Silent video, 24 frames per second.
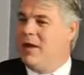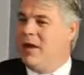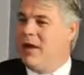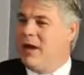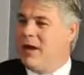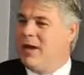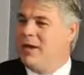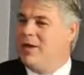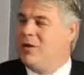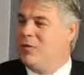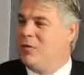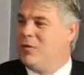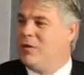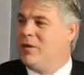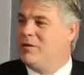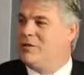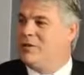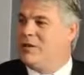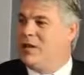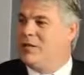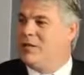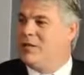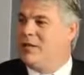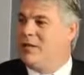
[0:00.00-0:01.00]
high degree of
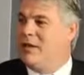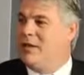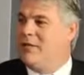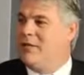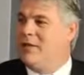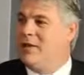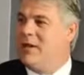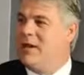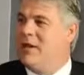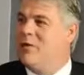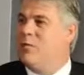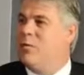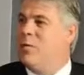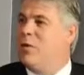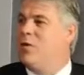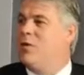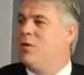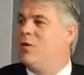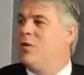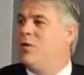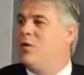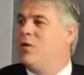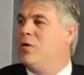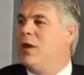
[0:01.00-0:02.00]
sensitivity
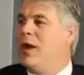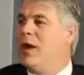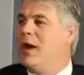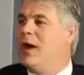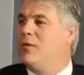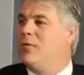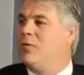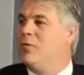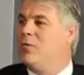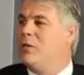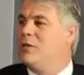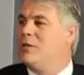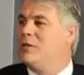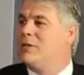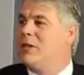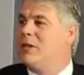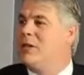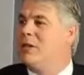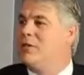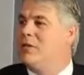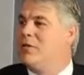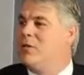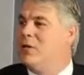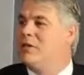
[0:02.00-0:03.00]
whether you're at risk
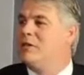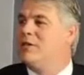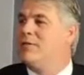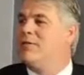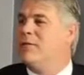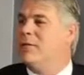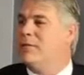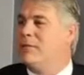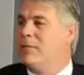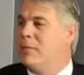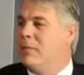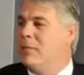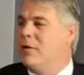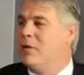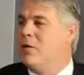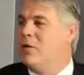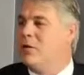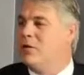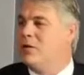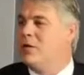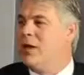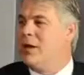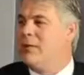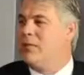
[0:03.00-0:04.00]
increased for pre
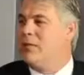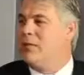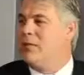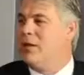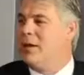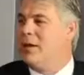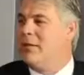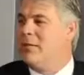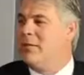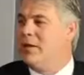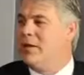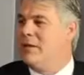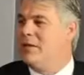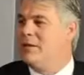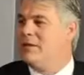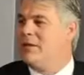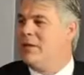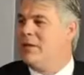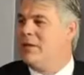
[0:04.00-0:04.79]
or type 2 diabetes,